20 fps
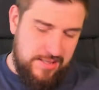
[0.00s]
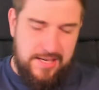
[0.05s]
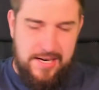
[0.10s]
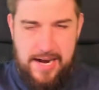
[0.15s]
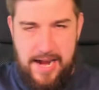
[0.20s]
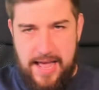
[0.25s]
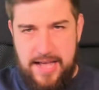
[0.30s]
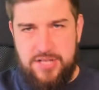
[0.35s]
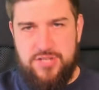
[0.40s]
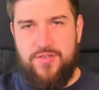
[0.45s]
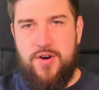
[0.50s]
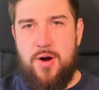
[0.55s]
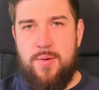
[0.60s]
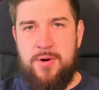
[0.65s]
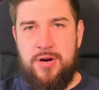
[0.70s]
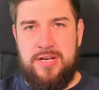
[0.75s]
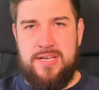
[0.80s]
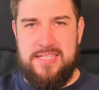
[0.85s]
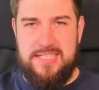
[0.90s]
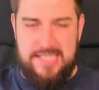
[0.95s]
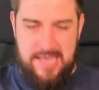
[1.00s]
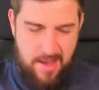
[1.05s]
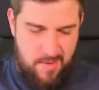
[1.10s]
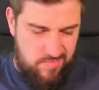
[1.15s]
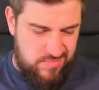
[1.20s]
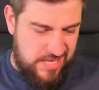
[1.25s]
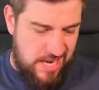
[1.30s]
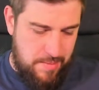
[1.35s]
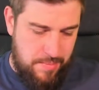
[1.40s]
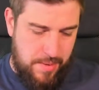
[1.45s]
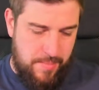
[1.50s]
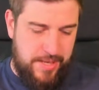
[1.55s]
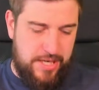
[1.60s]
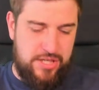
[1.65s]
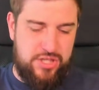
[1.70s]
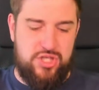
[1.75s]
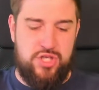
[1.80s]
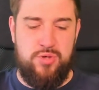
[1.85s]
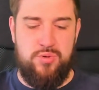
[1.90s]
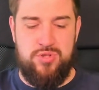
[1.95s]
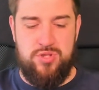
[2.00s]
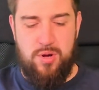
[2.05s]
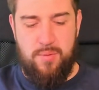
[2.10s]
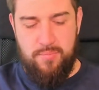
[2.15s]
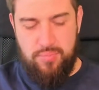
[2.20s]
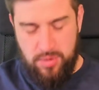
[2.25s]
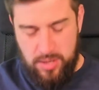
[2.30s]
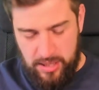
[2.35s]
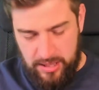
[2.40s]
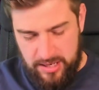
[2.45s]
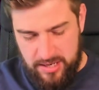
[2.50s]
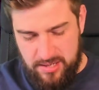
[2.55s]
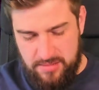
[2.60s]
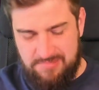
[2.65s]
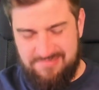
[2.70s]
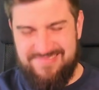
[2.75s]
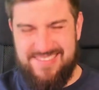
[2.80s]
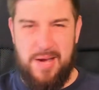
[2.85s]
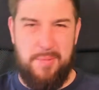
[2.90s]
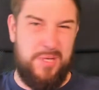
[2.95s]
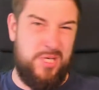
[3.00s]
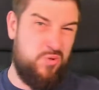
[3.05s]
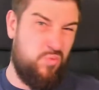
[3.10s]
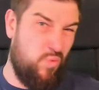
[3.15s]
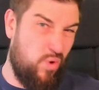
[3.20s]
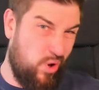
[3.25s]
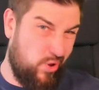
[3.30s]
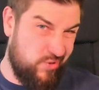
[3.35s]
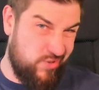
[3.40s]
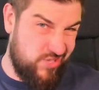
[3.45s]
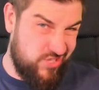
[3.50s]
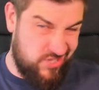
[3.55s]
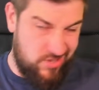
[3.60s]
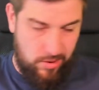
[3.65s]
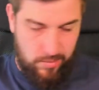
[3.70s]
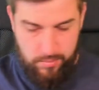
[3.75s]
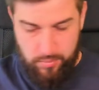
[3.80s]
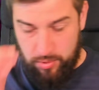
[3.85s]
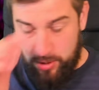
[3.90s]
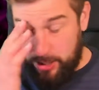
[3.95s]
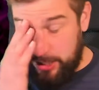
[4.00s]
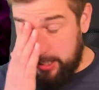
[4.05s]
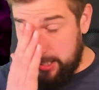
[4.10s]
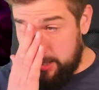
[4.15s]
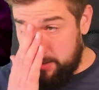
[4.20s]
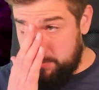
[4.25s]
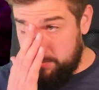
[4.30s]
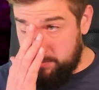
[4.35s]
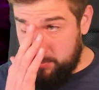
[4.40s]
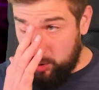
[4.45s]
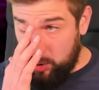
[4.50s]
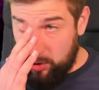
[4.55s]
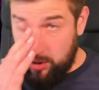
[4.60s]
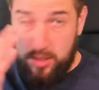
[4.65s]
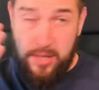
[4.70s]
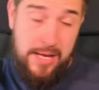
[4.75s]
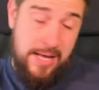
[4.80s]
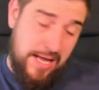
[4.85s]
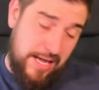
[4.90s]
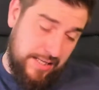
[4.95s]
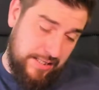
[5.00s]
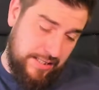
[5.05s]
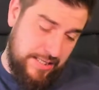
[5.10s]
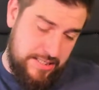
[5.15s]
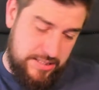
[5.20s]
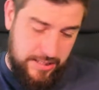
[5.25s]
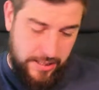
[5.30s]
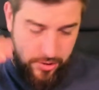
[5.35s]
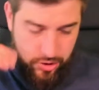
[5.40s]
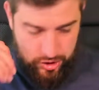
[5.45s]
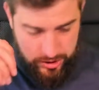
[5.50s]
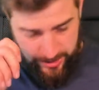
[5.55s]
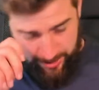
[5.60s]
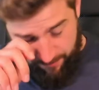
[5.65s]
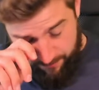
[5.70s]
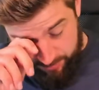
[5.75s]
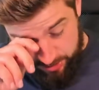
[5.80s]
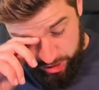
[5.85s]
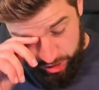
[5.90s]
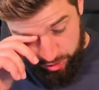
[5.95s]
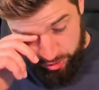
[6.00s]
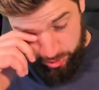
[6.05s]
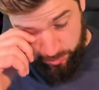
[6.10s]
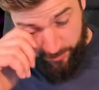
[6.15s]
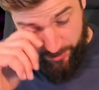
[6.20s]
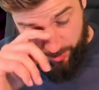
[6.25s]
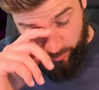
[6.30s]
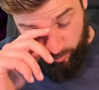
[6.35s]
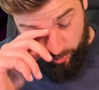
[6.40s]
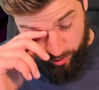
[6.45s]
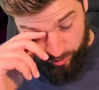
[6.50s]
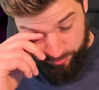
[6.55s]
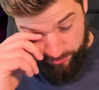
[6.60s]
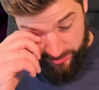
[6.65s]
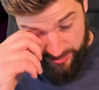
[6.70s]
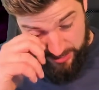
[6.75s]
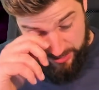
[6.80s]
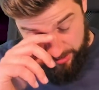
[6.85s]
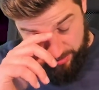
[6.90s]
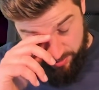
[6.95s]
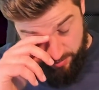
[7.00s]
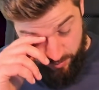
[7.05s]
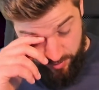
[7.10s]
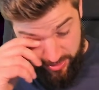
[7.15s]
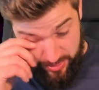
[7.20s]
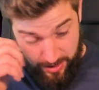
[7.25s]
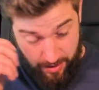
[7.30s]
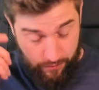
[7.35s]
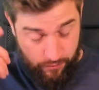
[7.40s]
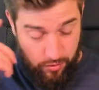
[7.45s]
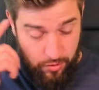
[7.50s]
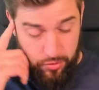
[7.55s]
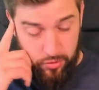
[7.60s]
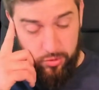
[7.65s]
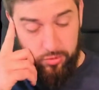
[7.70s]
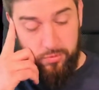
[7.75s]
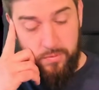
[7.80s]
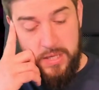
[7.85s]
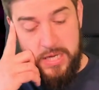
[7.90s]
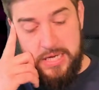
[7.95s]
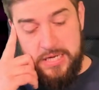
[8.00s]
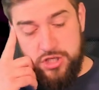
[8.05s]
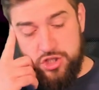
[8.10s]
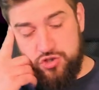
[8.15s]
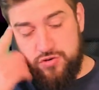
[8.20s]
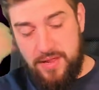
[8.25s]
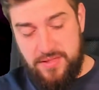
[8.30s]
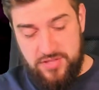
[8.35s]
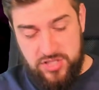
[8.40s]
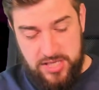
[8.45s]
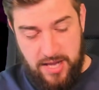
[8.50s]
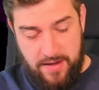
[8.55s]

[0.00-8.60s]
in an Age of Armor Contempt, AP -2 is not brilliant, damage 1's not brilliant, but at least it doesn't get reduced by 1 by anything with that rule. Strength